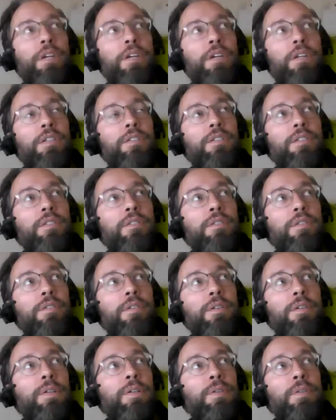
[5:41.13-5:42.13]
guess
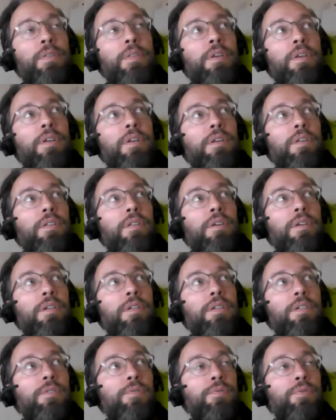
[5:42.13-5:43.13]
uh, the the
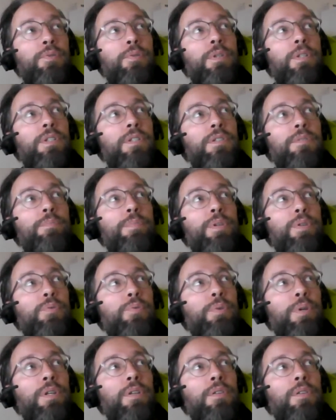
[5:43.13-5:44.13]
difference
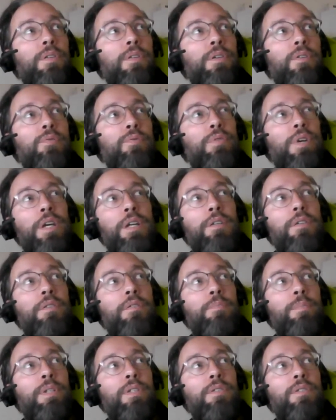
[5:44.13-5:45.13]
between the
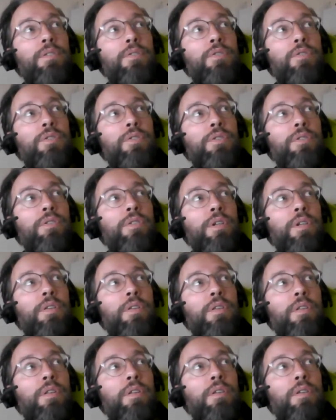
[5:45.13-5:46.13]
created messages
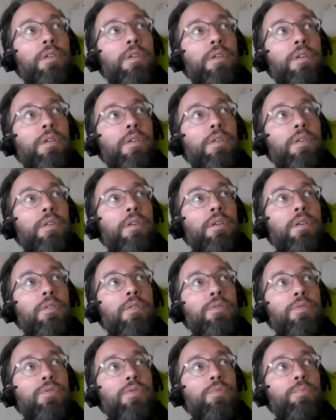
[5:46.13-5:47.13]
and the the
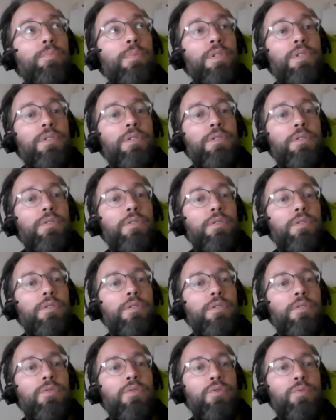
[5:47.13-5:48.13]
consumed
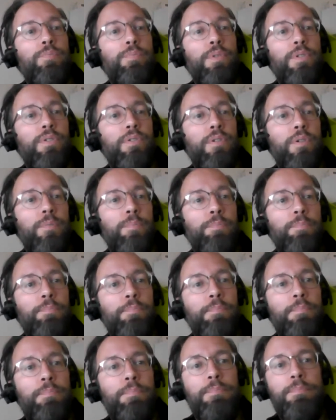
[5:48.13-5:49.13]
messages should be
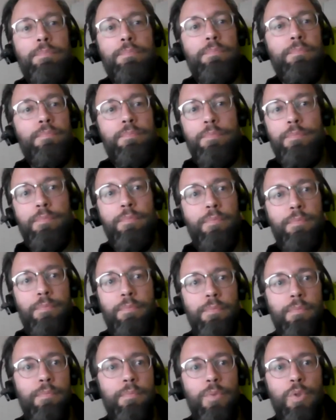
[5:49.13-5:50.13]
some
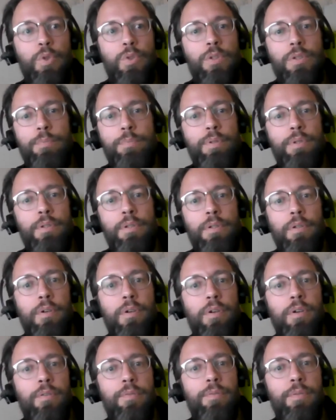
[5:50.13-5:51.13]
multiple
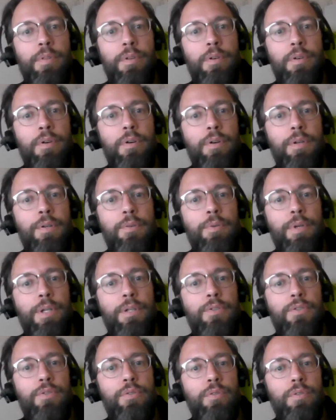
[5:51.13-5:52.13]
of the learning rate,
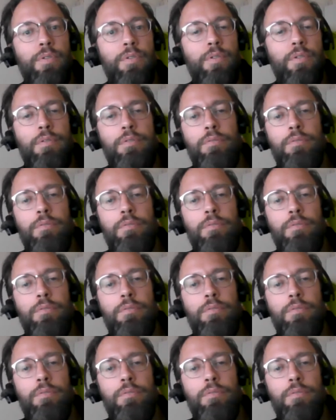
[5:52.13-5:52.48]
shouldn't it?